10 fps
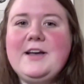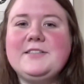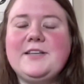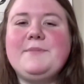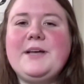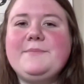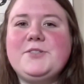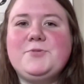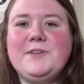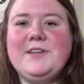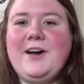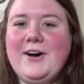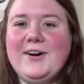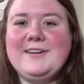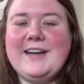Sometimes it's really
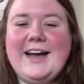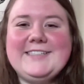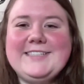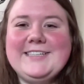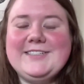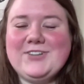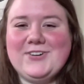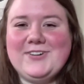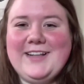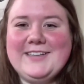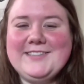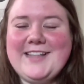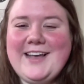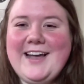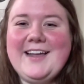hard not to internalize
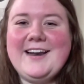that,